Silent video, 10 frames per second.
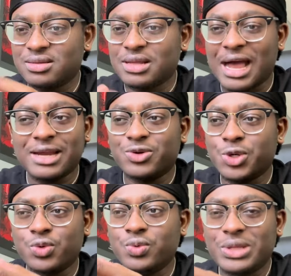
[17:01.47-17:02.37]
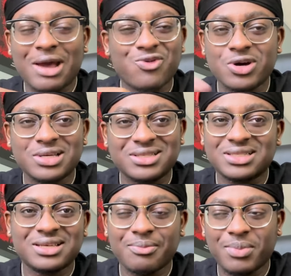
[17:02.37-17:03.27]
I don't know who that was,
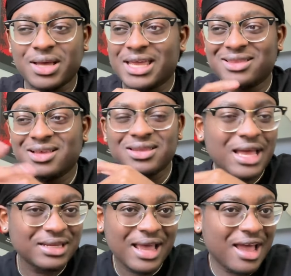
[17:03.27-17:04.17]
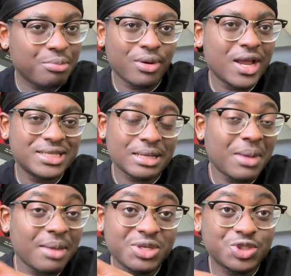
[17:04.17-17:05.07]
but it looked like they had braids. I
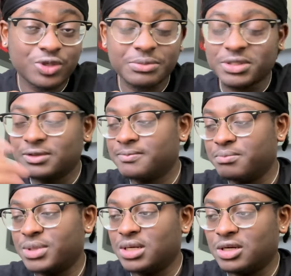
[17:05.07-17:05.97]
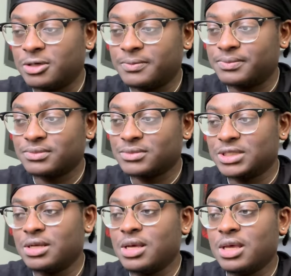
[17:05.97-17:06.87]
might be tripping, but um
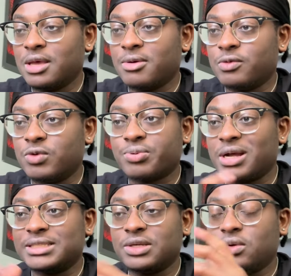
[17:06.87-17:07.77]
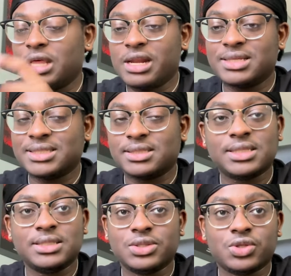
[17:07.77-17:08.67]
we'll probably see who that is in
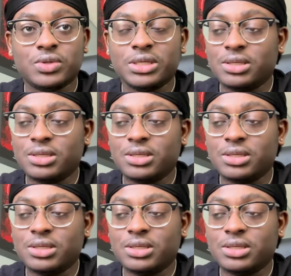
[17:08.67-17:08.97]
season three.